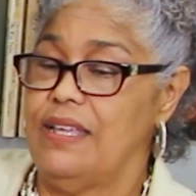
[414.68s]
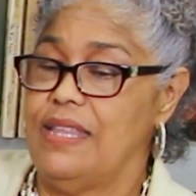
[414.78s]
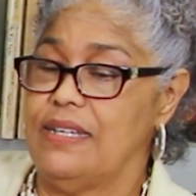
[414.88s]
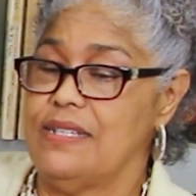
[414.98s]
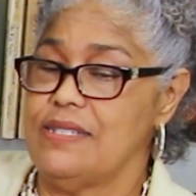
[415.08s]

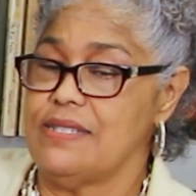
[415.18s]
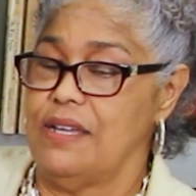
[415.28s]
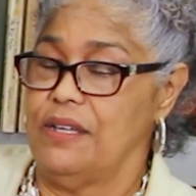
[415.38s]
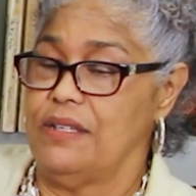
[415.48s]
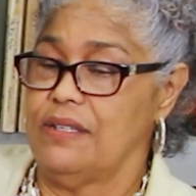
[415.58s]
That is
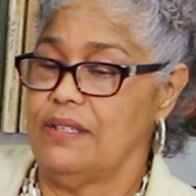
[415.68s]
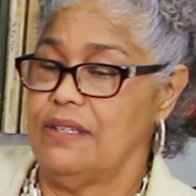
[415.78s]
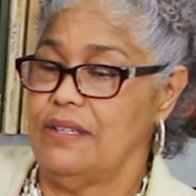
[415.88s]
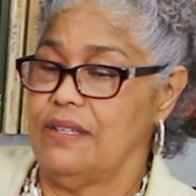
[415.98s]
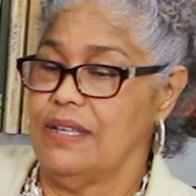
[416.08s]
a
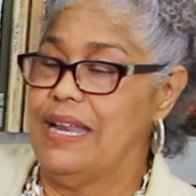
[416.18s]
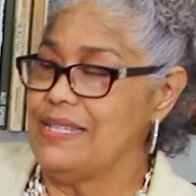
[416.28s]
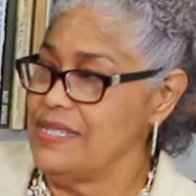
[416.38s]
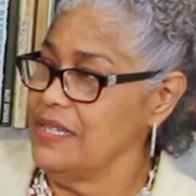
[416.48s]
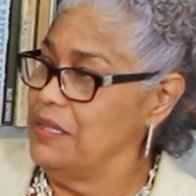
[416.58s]

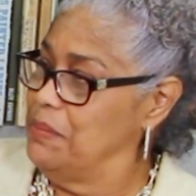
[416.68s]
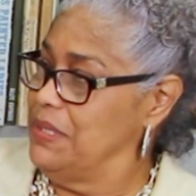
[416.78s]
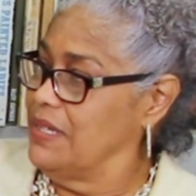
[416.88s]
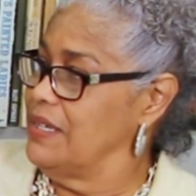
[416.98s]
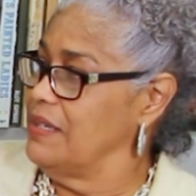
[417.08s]
classical
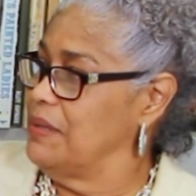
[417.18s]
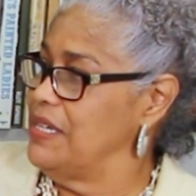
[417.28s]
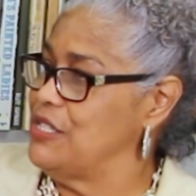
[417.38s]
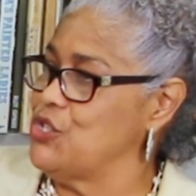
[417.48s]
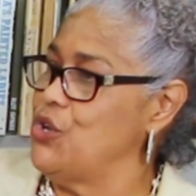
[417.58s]
building.
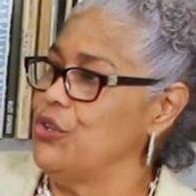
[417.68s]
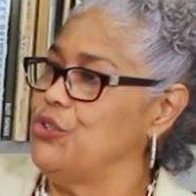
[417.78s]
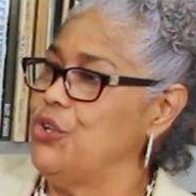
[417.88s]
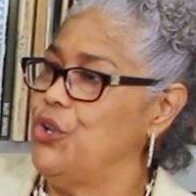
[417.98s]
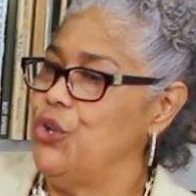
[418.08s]
It's
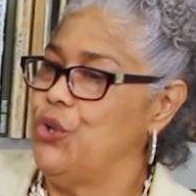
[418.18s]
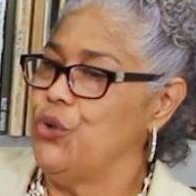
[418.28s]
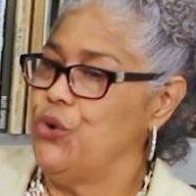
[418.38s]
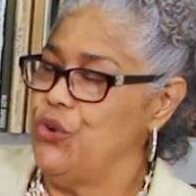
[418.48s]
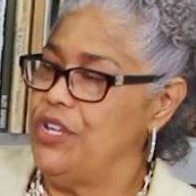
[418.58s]
got
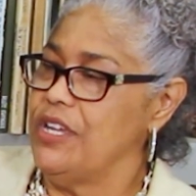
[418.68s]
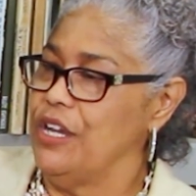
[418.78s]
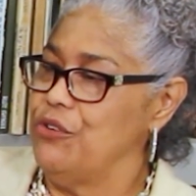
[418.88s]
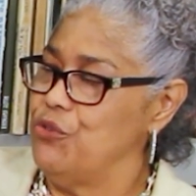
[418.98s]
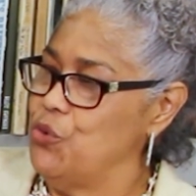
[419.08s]
Greek
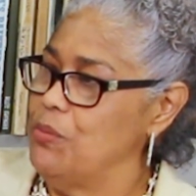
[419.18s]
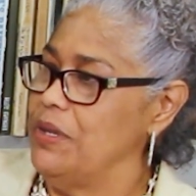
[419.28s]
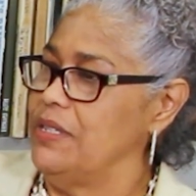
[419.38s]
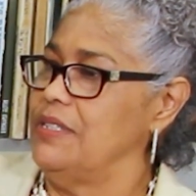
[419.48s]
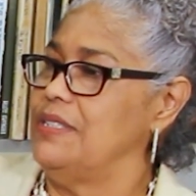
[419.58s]
and
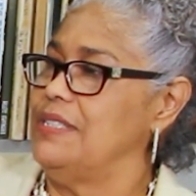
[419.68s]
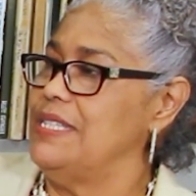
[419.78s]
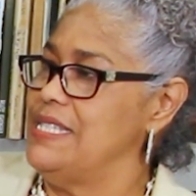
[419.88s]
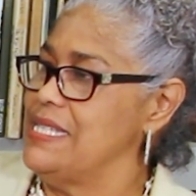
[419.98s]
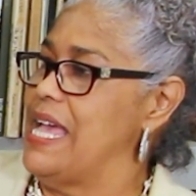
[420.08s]
Roman
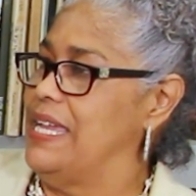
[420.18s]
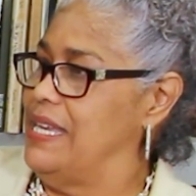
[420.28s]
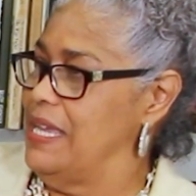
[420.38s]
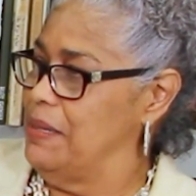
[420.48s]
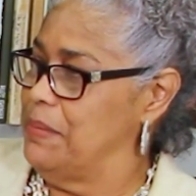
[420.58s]
design
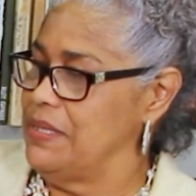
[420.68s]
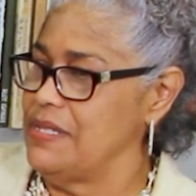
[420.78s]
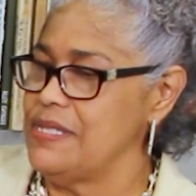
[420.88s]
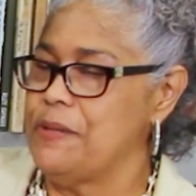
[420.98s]
elements.